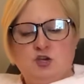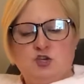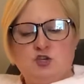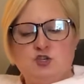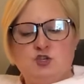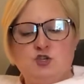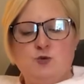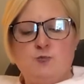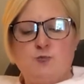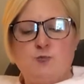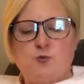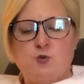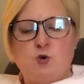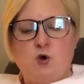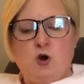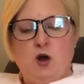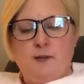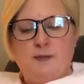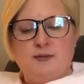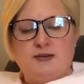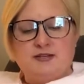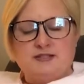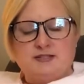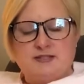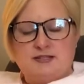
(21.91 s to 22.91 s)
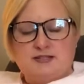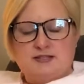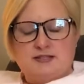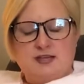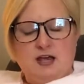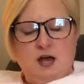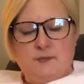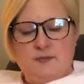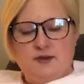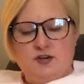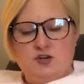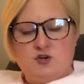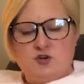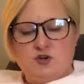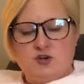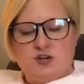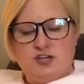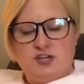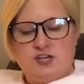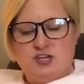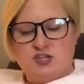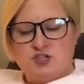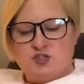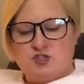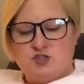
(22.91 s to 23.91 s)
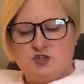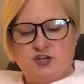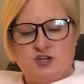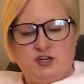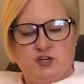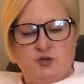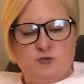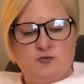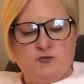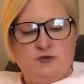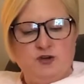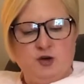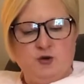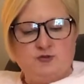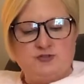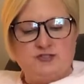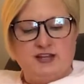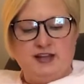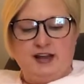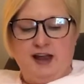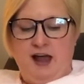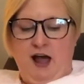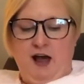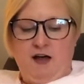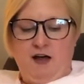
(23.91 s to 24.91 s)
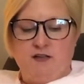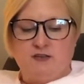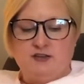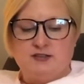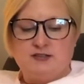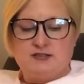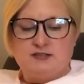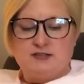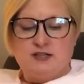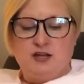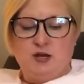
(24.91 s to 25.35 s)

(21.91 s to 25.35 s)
You promised to tell me your history, you know, said Alice,